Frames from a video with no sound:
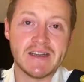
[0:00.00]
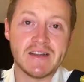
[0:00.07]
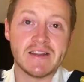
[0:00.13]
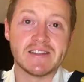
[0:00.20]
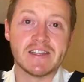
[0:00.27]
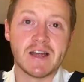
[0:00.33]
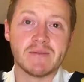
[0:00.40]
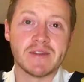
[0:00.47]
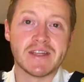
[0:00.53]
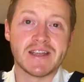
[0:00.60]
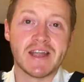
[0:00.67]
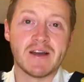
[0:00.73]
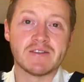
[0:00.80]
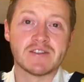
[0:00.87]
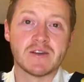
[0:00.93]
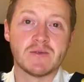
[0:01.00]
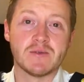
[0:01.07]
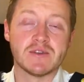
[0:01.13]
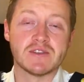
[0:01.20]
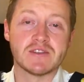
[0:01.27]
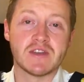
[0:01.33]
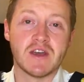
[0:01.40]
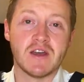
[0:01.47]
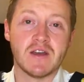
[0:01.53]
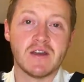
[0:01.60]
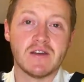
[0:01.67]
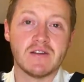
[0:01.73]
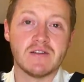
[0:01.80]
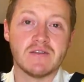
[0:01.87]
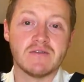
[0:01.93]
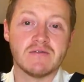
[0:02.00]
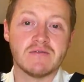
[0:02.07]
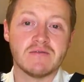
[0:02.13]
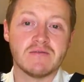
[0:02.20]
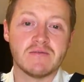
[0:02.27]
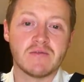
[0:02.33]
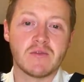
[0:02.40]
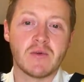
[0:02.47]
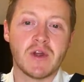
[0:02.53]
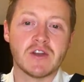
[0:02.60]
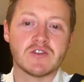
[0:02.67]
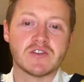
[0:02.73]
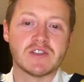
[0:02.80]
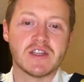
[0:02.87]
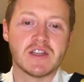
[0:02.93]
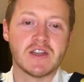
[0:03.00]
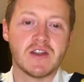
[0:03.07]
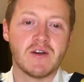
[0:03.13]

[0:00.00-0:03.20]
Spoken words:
The time on the Encounter was quite interesting,